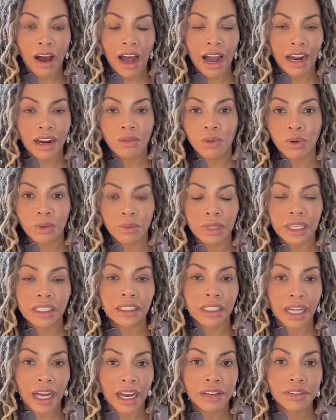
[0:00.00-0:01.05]
I will be
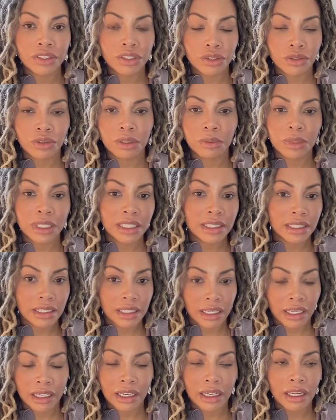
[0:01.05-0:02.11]
live streaming
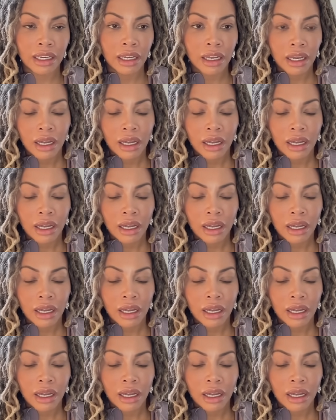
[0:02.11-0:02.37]
tonight